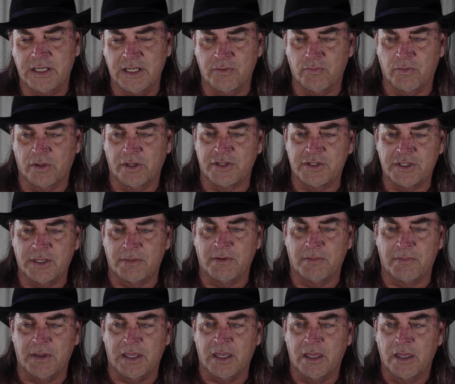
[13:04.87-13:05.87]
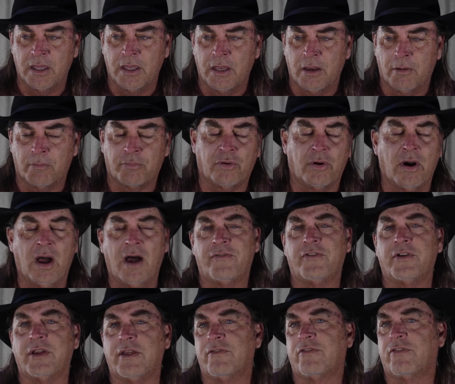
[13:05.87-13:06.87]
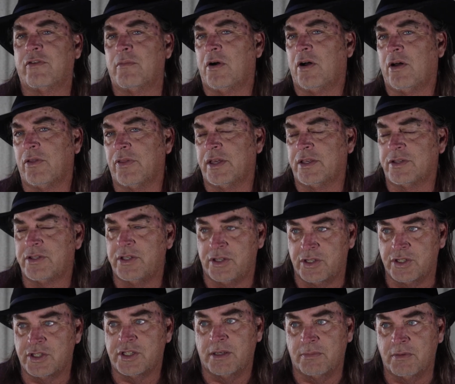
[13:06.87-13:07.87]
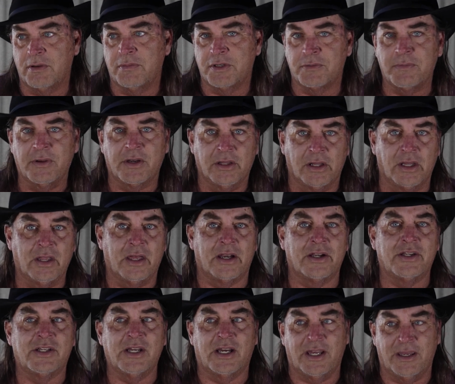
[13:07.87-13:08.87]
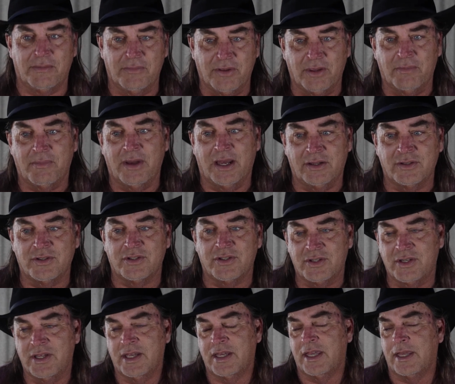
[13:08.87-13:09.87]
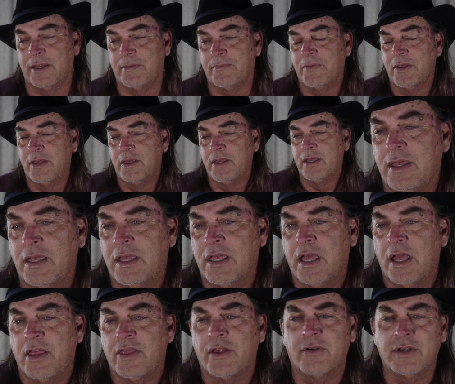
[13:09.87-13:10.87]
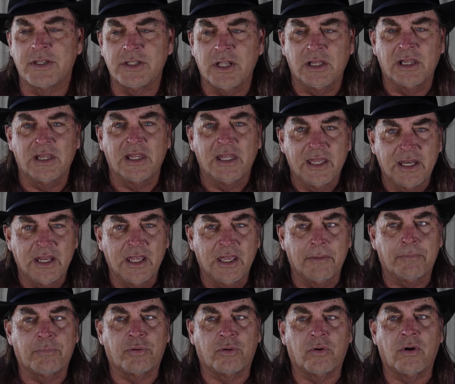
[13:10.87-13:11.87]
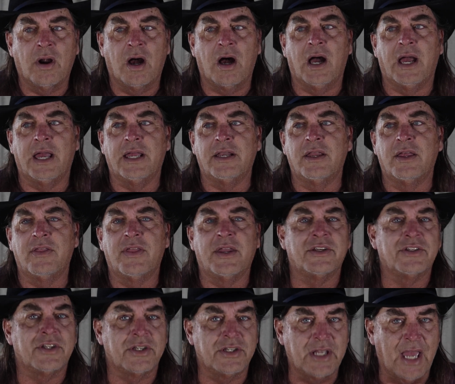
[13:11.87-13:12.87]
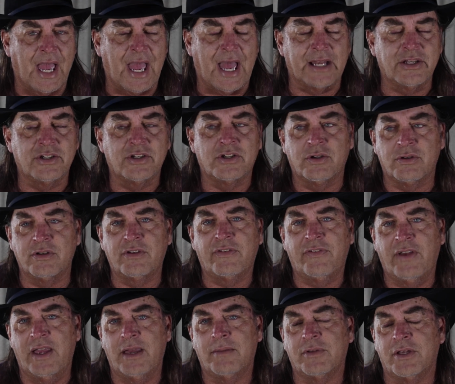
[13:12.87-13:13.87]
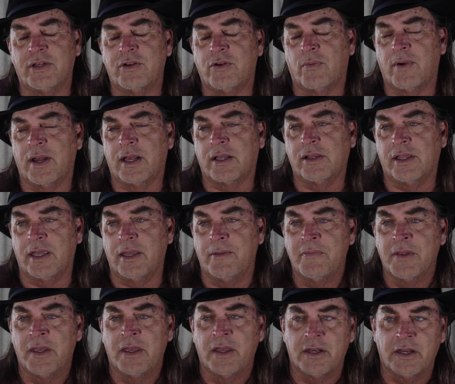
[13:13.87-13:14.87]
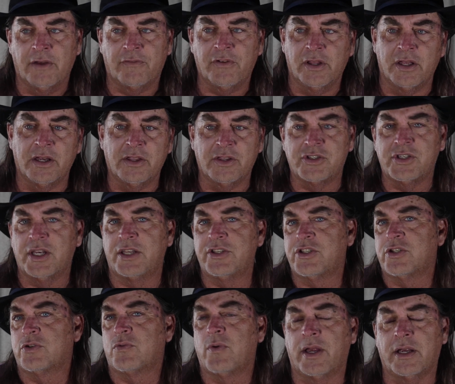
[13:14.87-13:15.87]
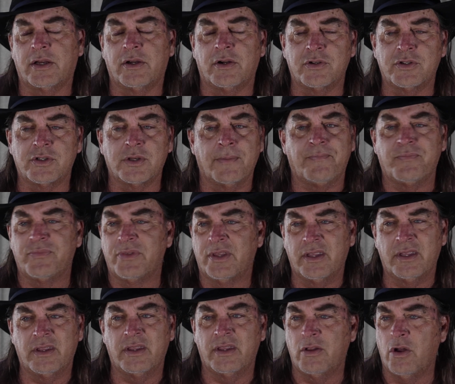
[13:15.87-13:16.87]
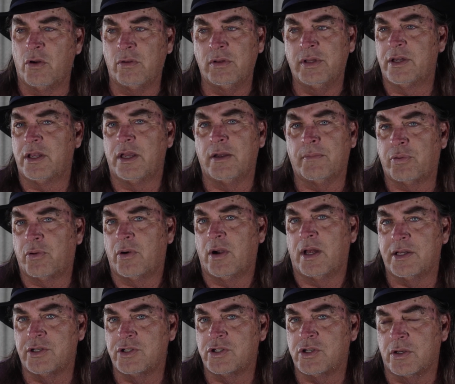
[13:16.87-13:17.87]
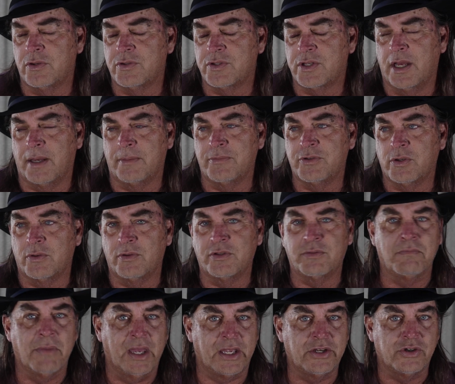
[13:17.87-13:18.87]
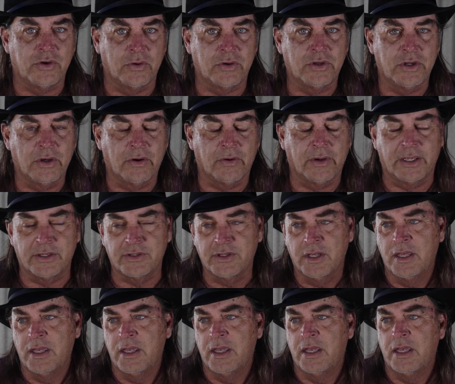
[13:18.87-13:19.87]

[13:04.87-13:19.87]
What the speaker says: he didn't really seem to be profiting from all this. He just seemed to be spending a lot of time in the mountains digging. There is a Lydia Perrine that is attached to his family directly. Now, if you look in the census records, no Lydia Perrine shows up, so it makes you curious.